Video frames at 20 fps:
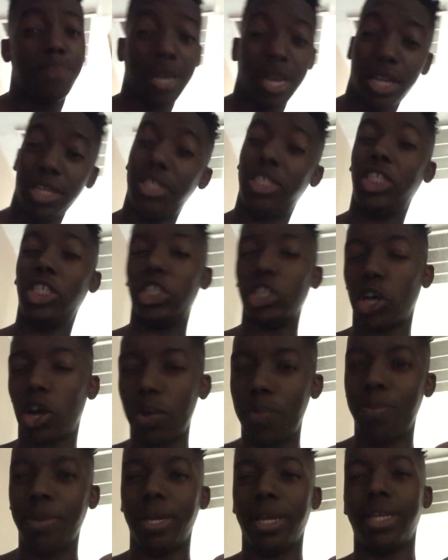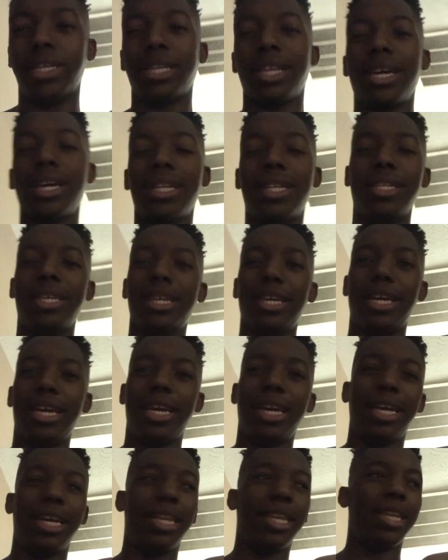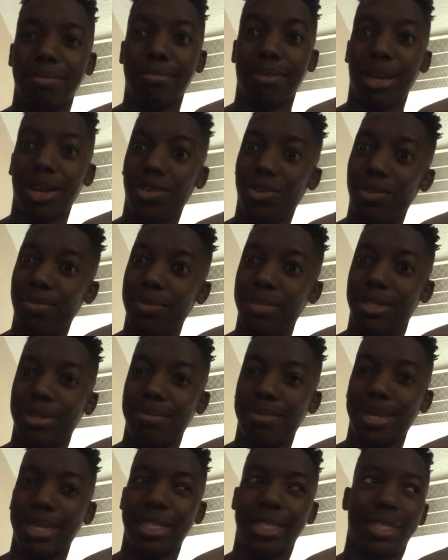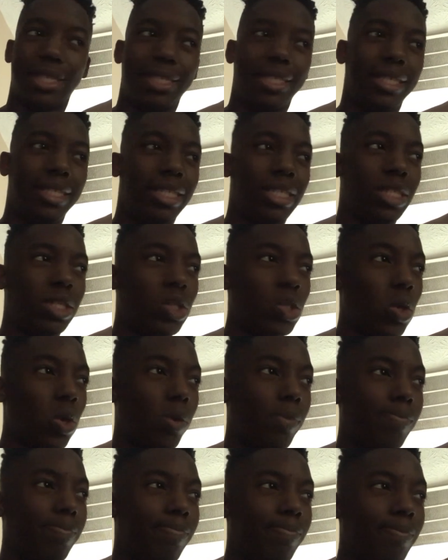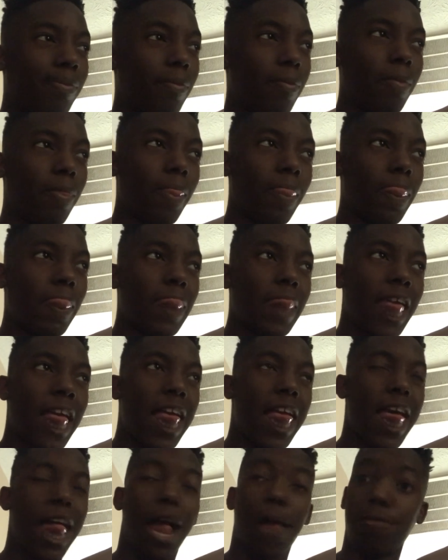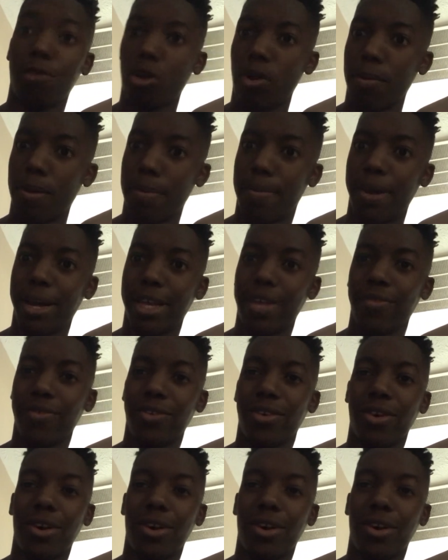been shopping lately and my room is a mess, so I'm gonna be packing for